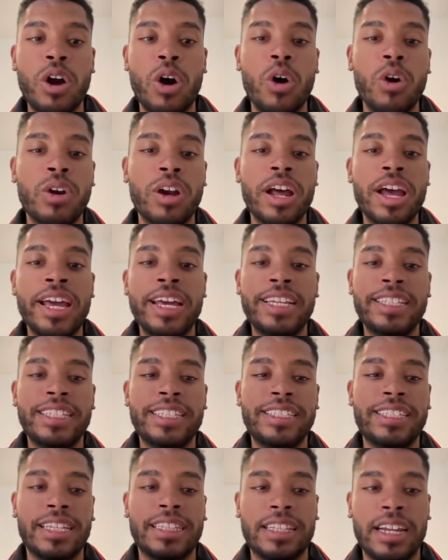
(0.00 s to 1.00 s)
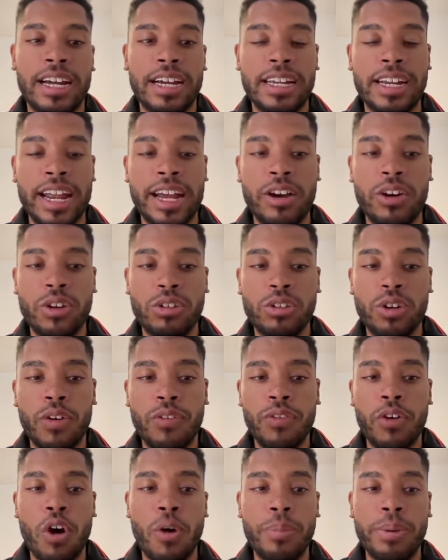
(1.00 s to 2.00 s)
or it is a track record of
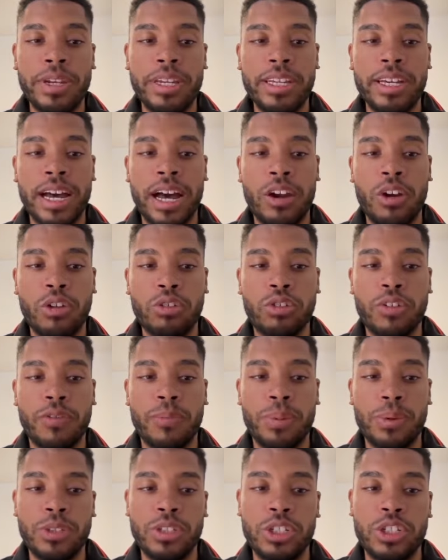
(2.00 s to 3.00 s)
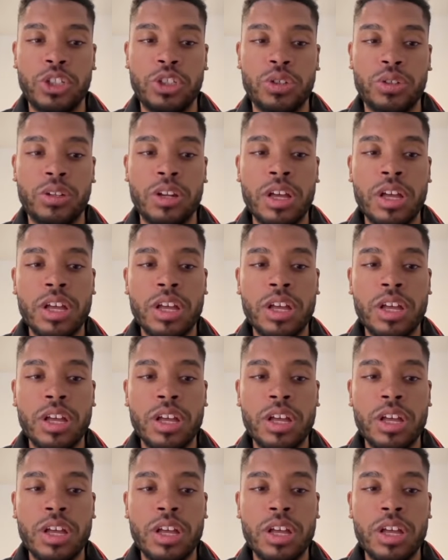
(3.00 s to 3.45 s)
opening a lot of position.